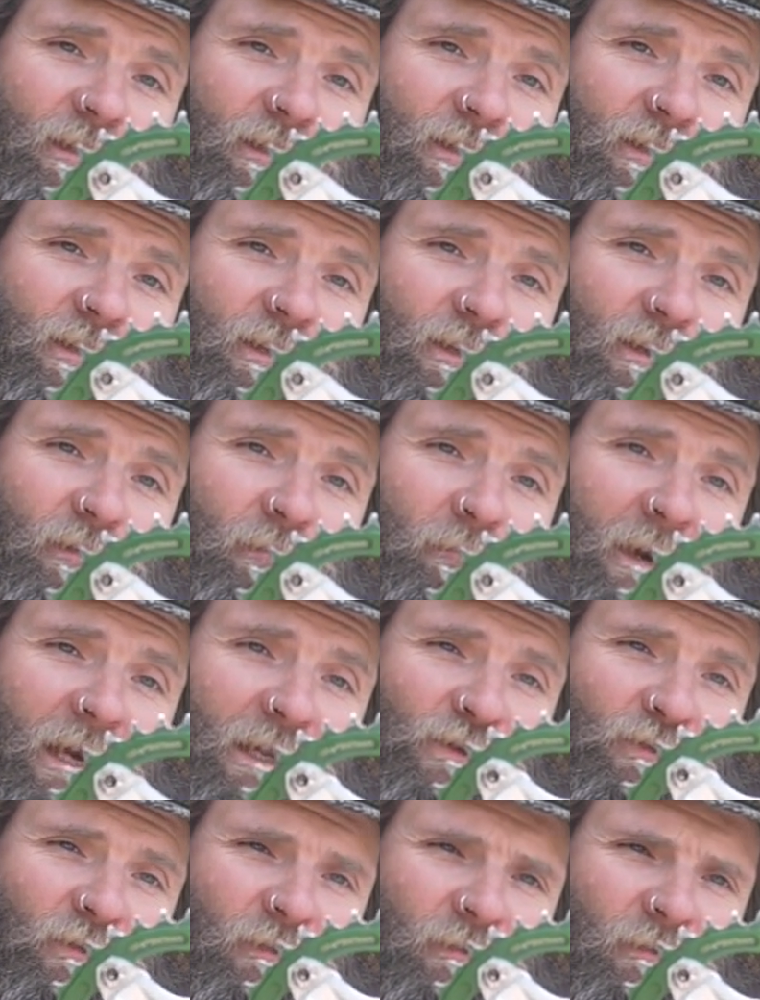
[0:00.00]
to
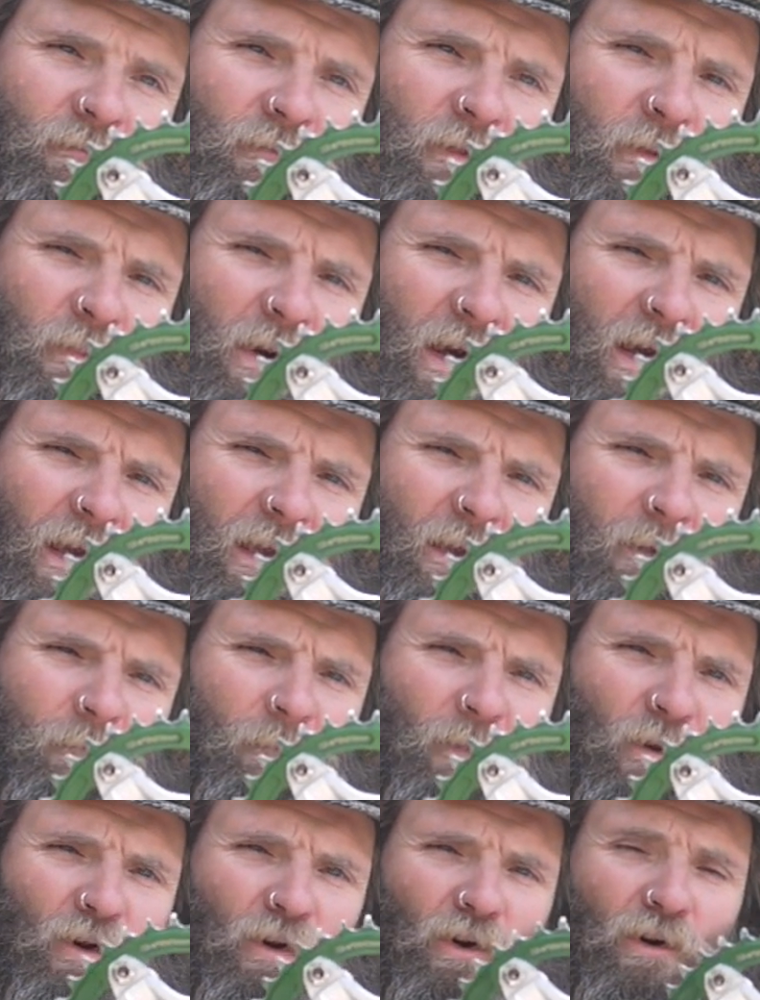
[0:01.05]
match with the bike
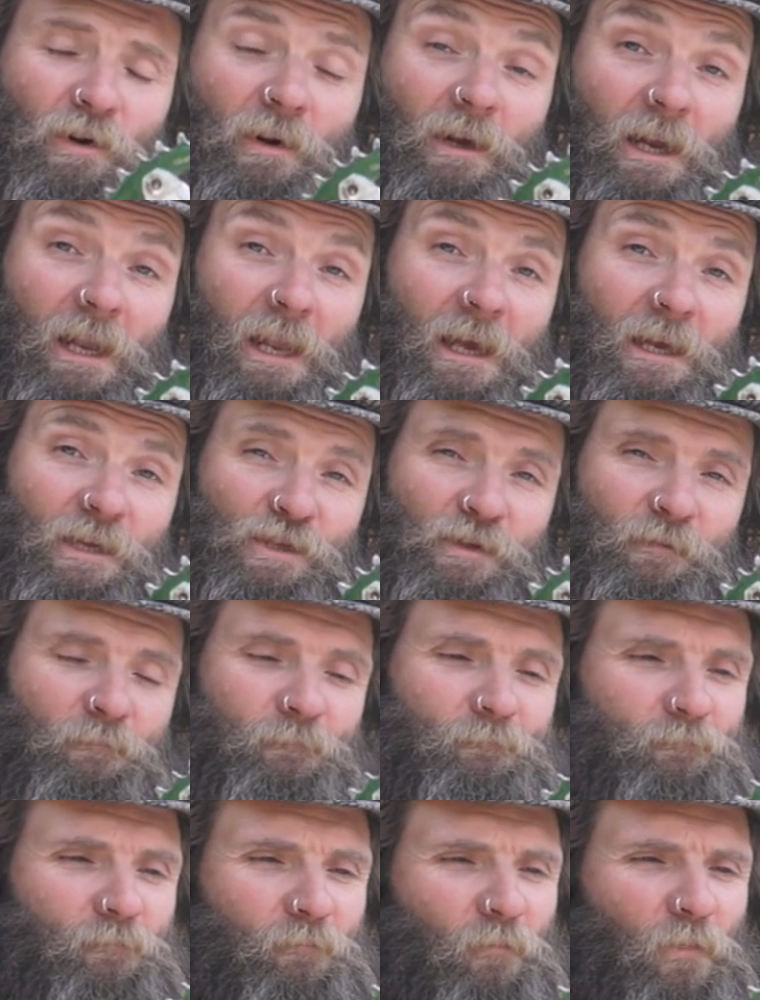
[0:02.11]
or clash
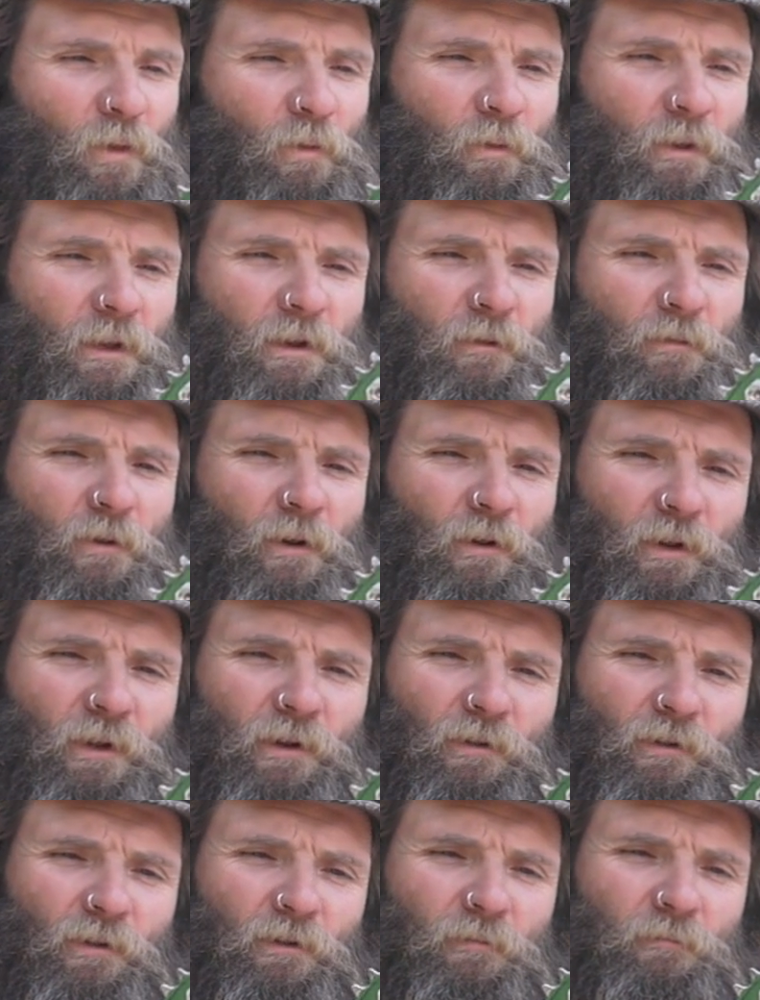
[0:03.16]
with you or
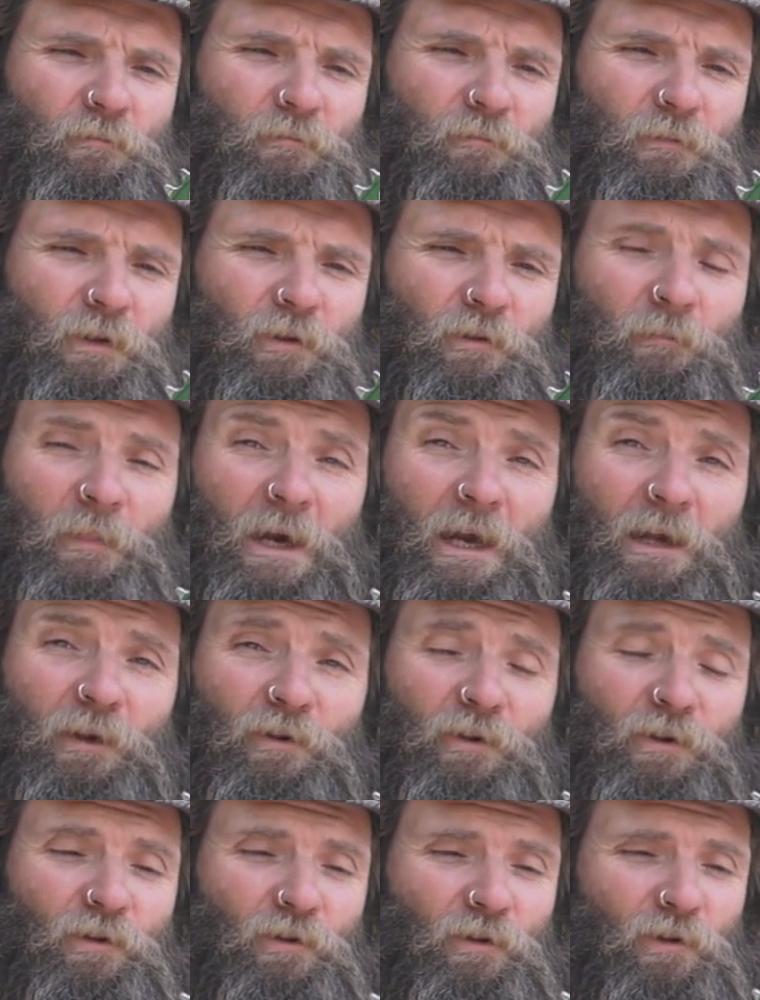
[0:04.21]
your bike
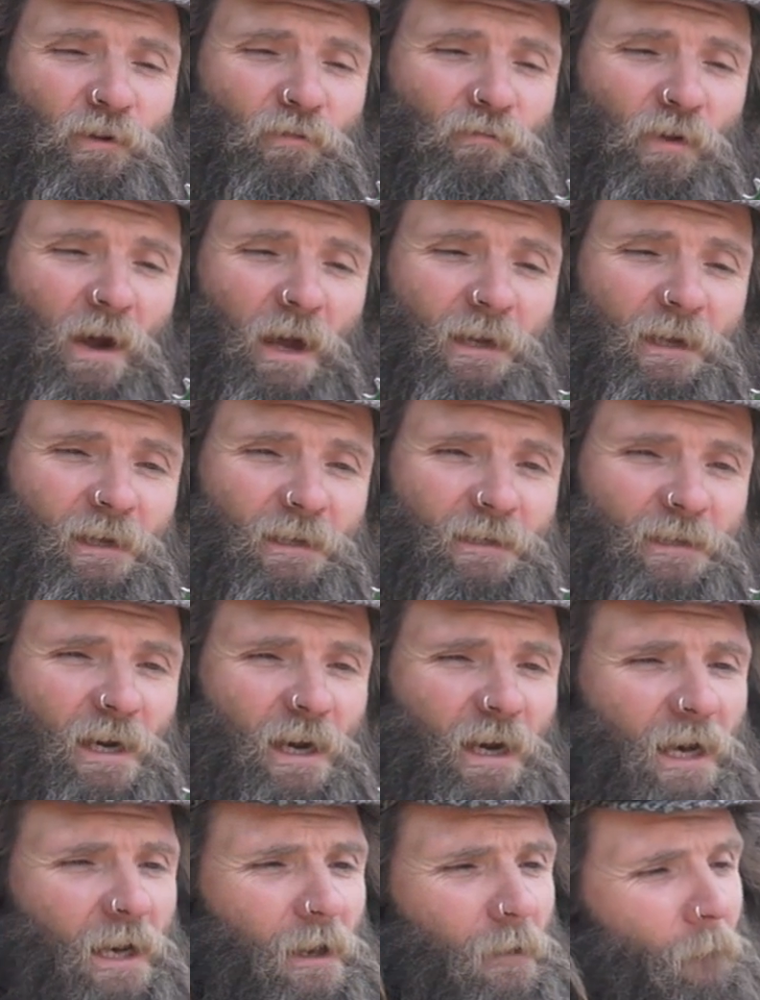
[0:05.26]
or your riding
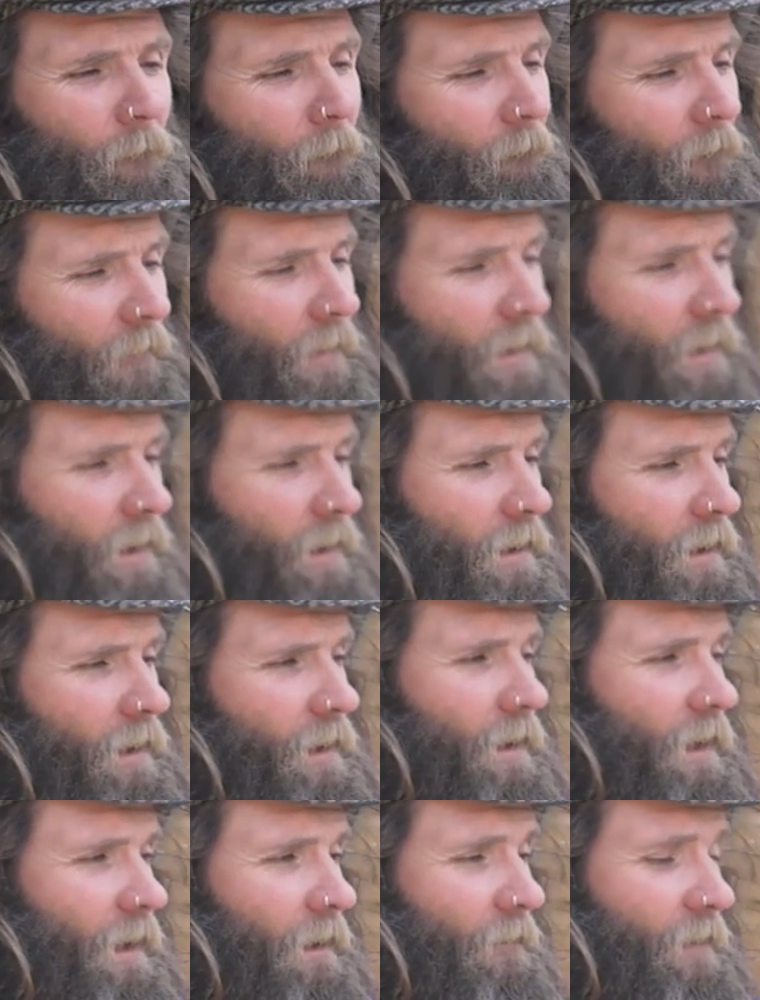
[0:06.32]
attire.
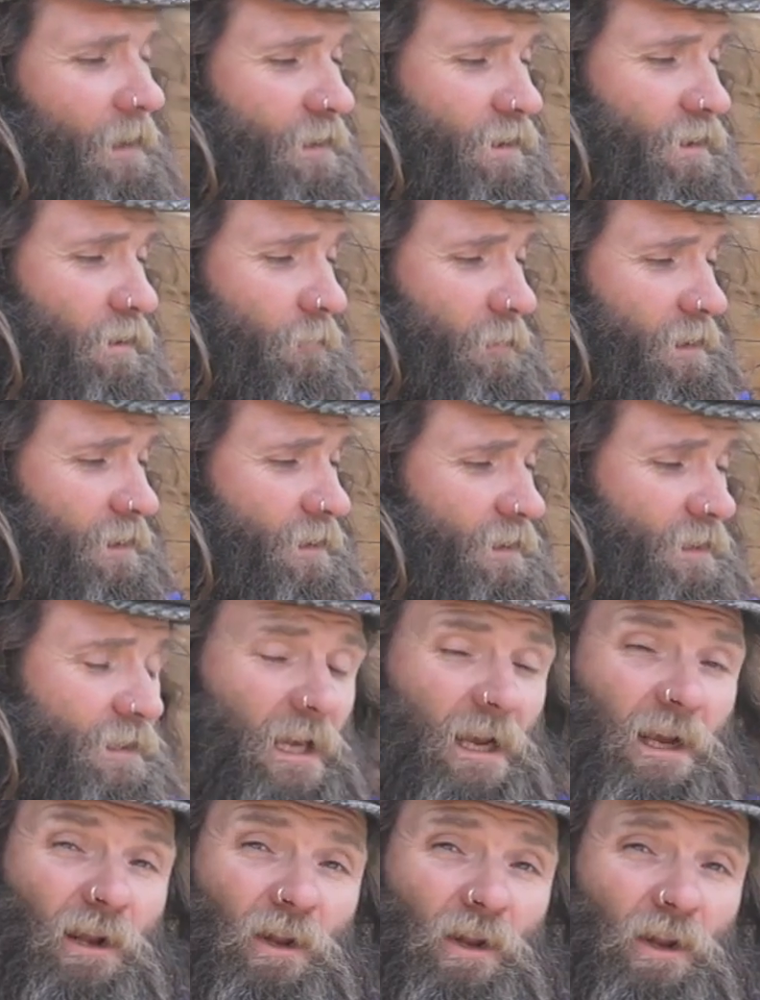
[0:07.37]
These come in
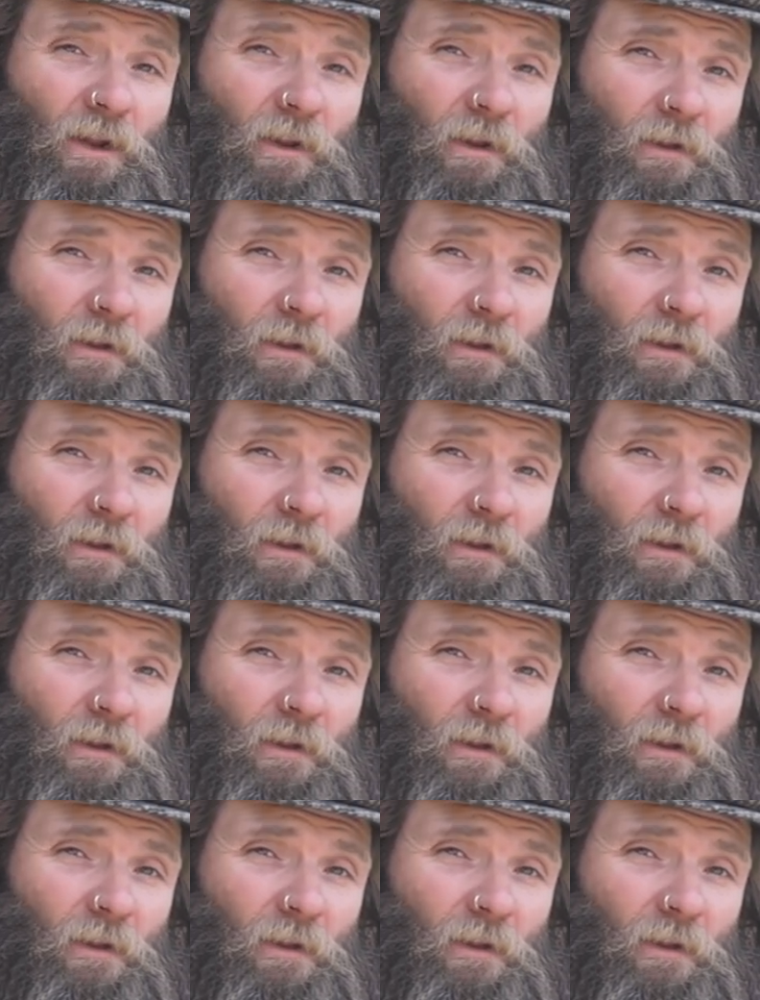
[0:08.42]
single